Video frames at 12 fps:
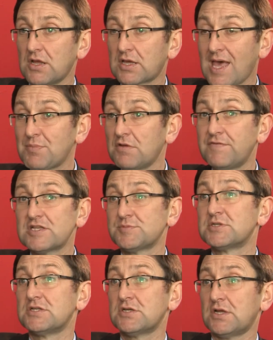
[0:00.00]
capital
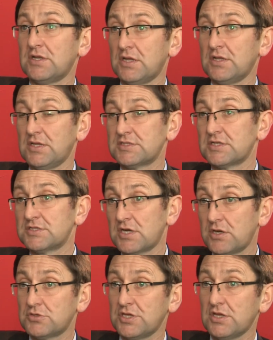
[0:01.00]
investment in its
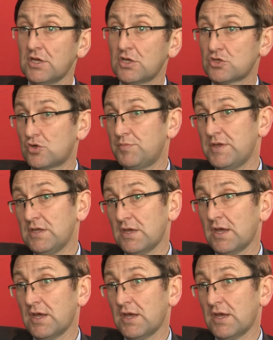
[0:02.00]
entirety could be